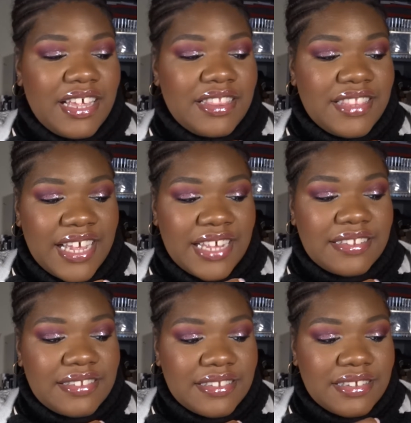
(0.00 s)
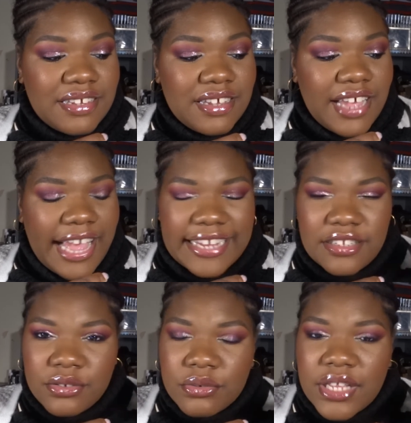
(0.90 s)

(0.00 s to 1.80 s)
that I don't